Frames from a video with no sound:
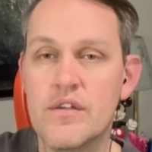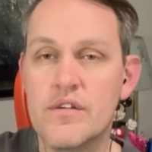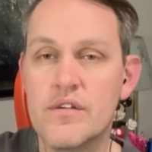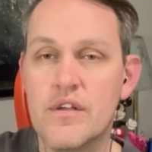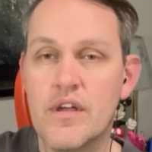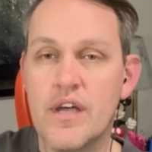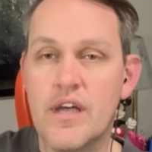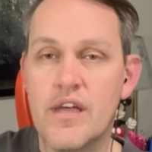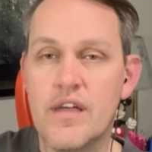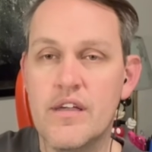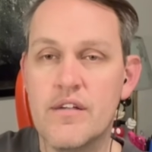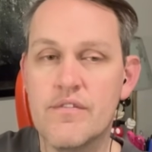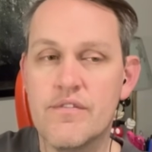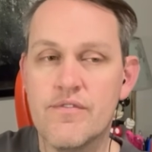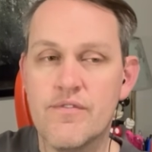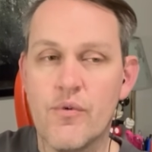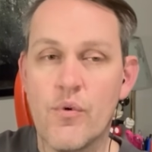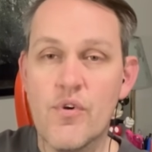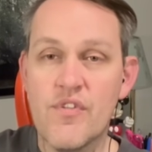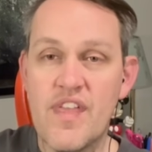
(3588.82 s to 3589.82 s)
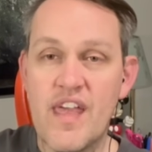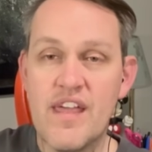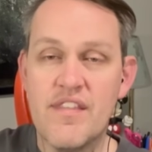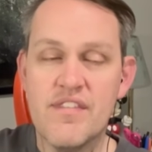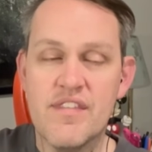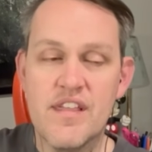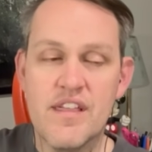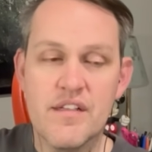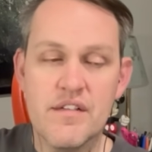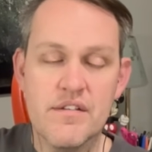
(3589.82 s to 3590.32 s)
uh, for that
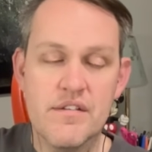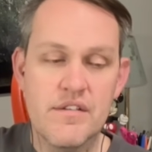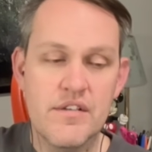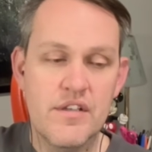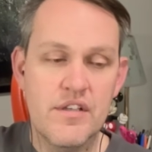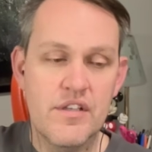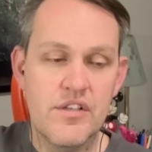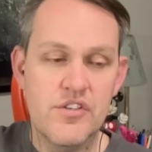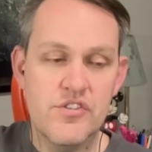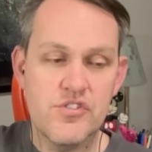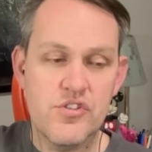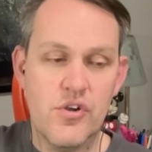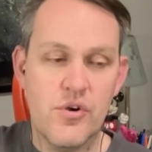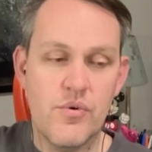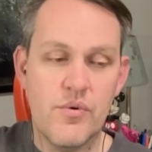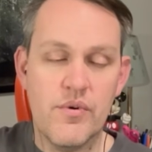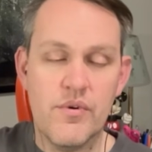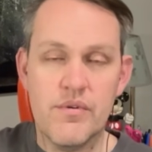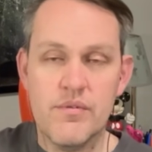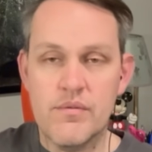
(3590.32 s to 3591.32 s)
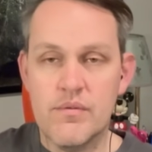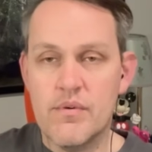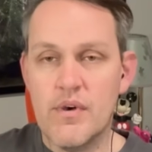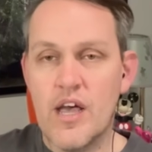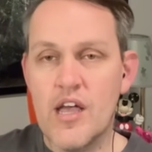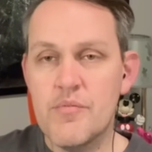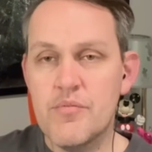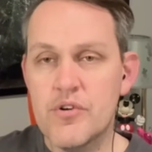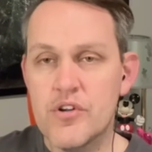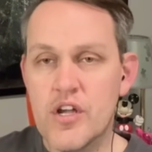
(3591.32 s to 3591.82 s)
thing. So
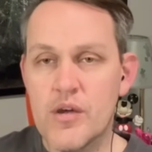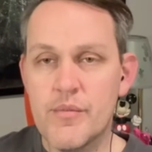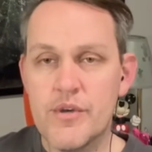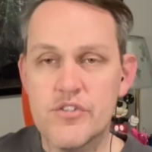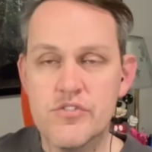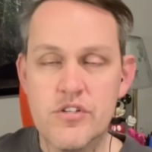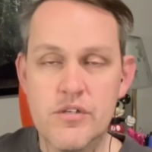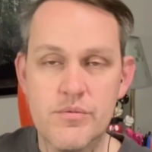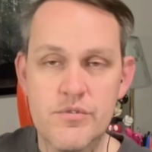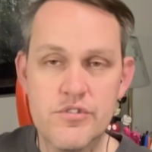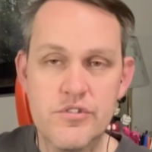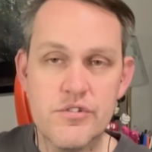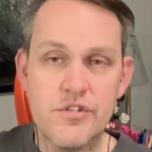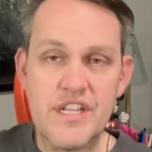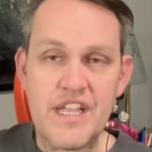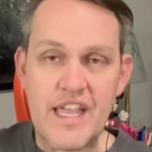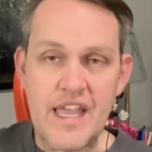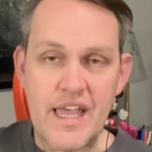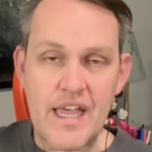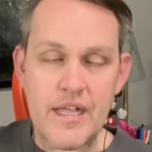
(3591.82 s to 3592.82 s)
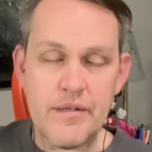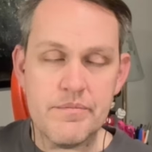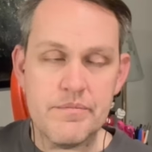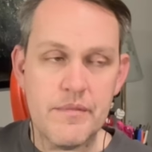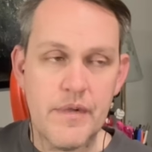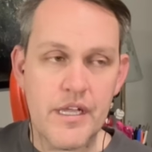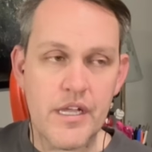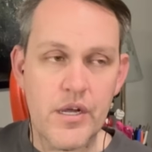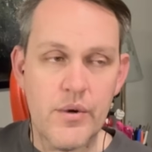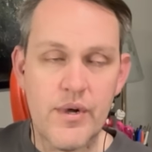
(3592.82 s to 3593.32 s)
I put on my troubleshooting hat,
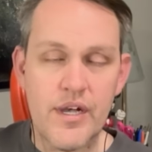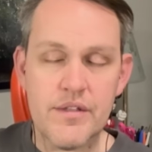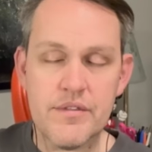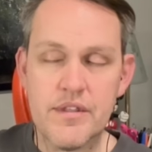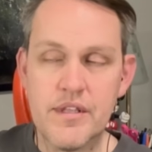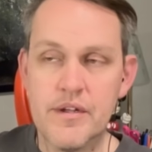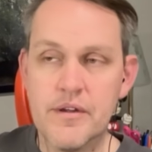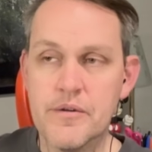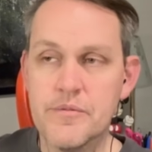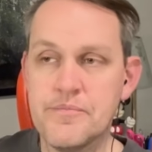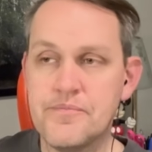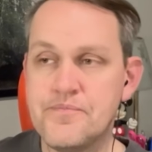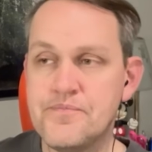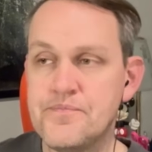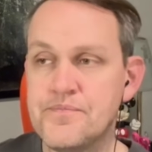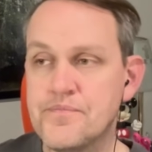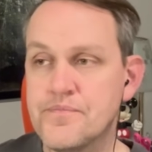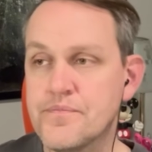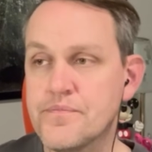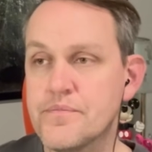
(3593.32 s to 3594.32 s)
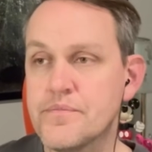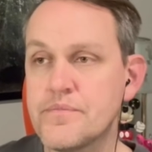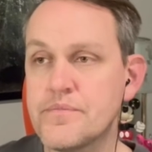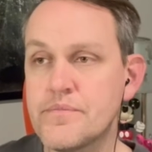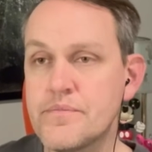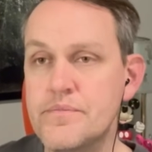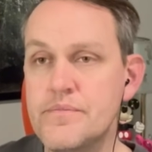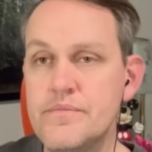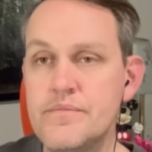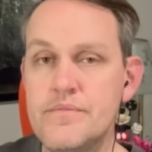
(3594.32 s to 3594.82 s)
I go out there.
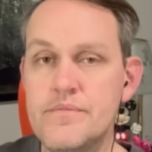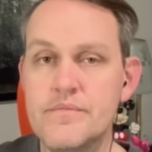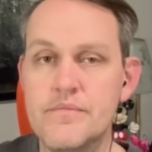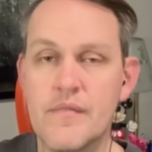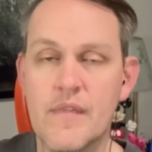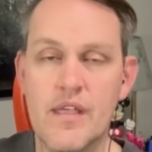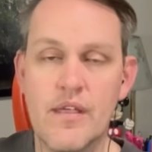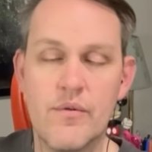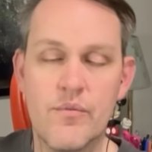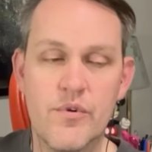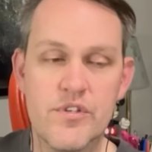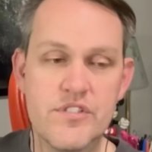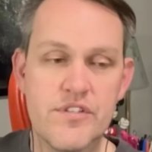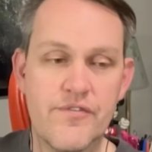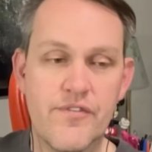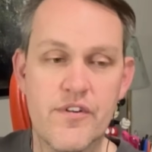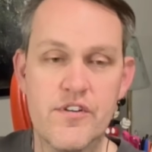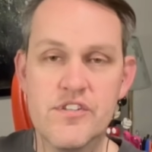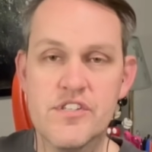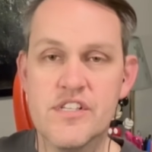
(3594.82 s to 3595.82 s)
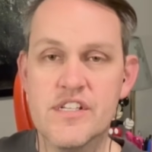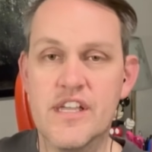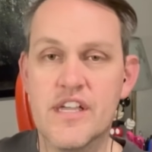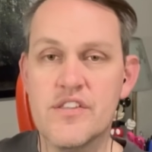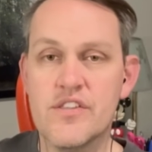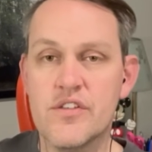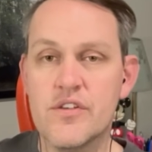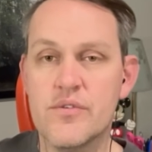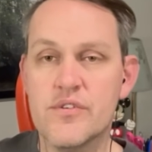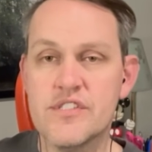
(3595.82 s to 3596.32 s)
What's the first thing I
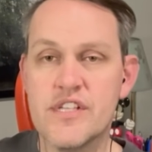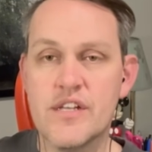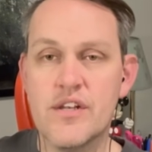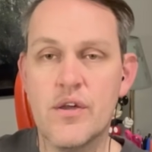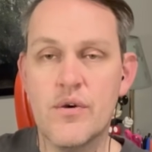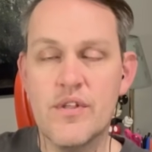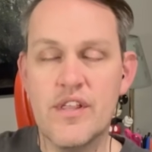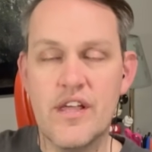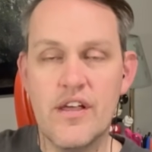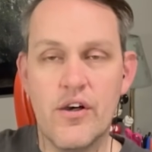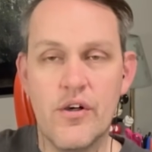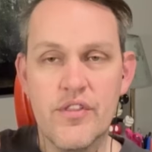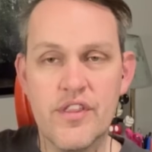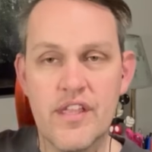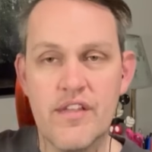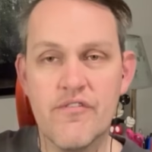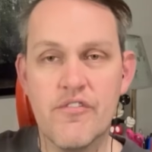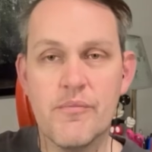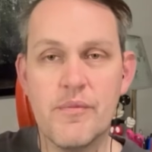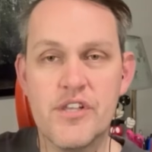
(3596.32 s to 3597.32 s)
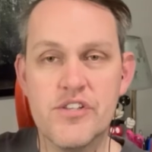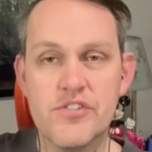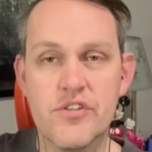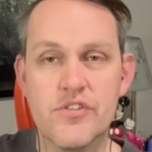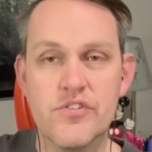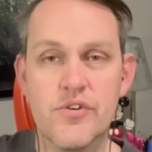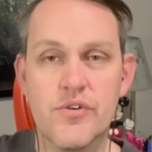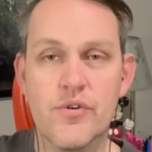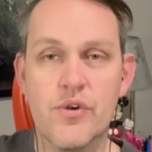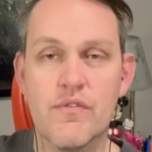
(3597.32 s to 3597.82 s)
do is I know that all the information on
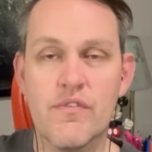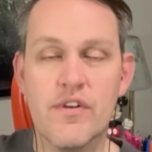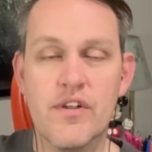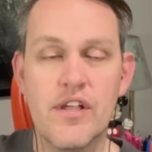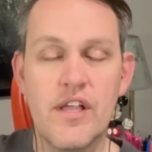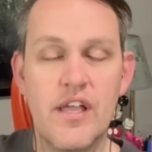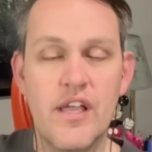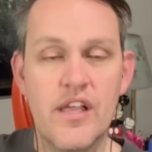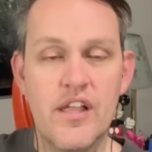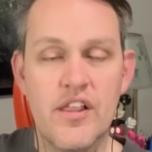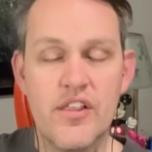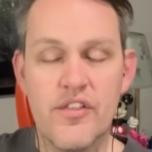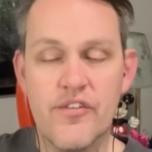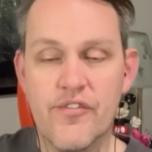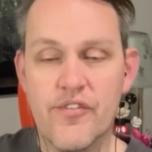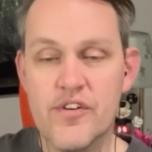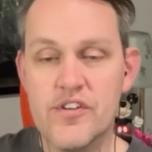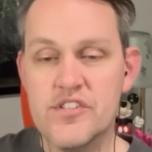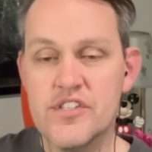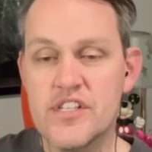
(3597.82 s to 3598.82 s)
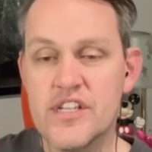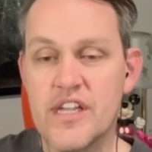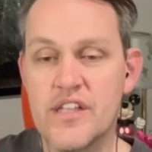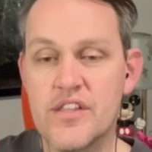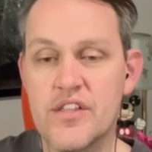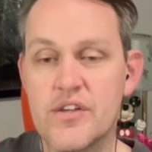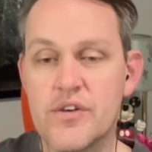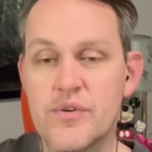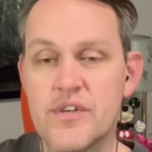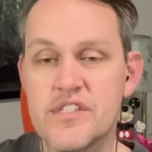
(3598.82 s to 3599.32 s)
turnover. The first thing I
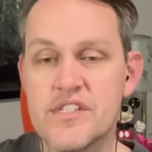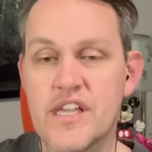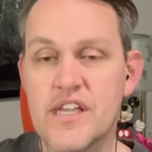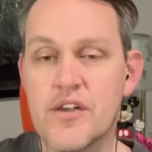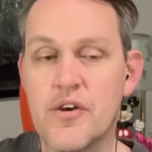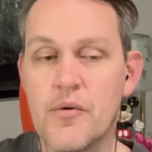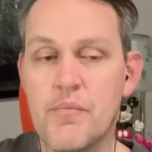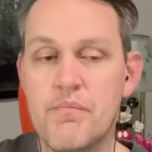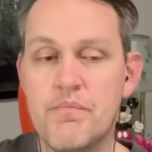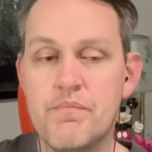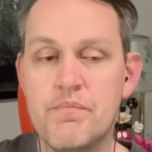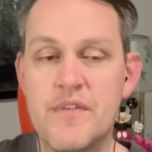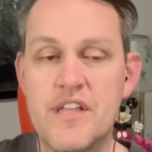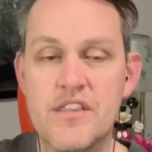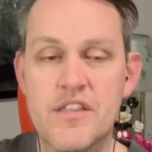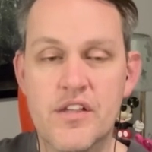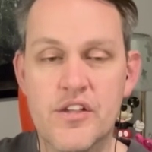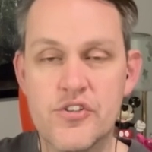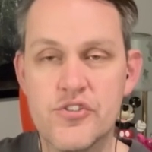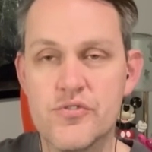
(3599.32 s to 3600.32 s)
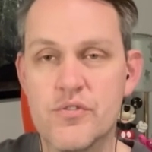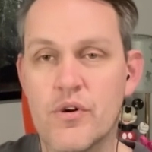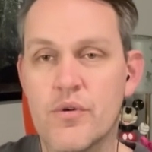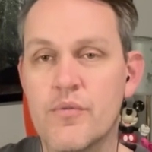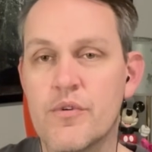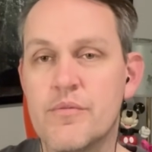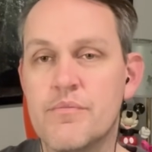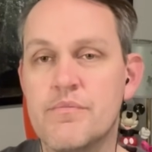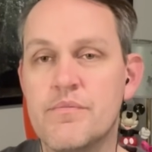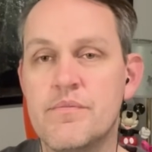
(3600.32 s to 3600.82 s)
do is I go in the control
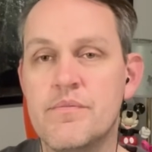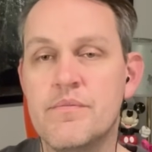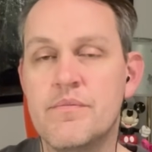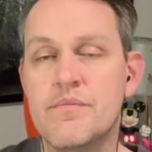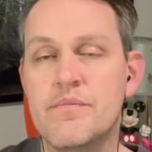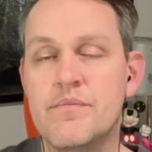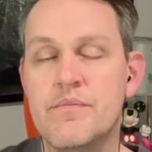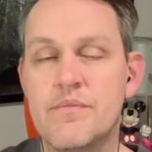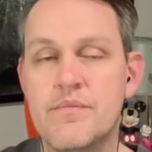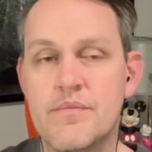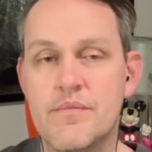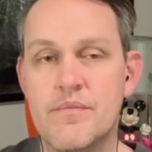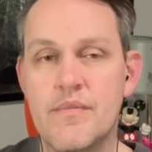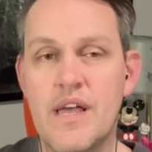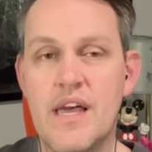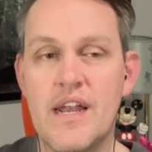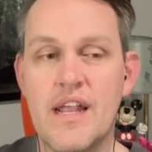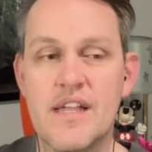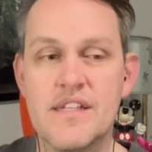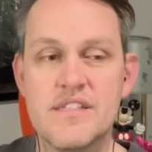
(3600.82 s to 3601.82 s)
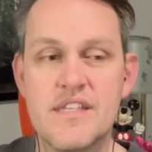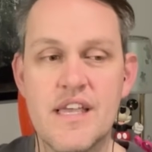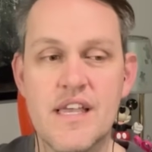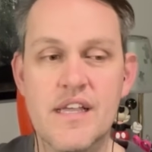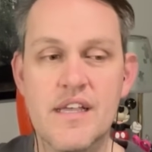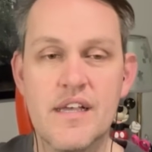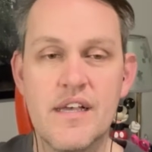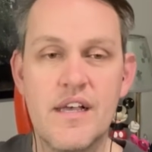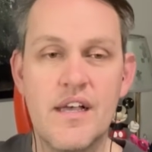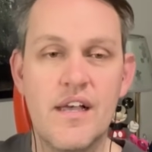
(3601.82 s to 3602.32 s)
room and I
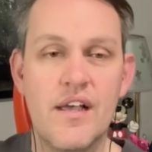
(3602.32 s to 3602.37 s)
take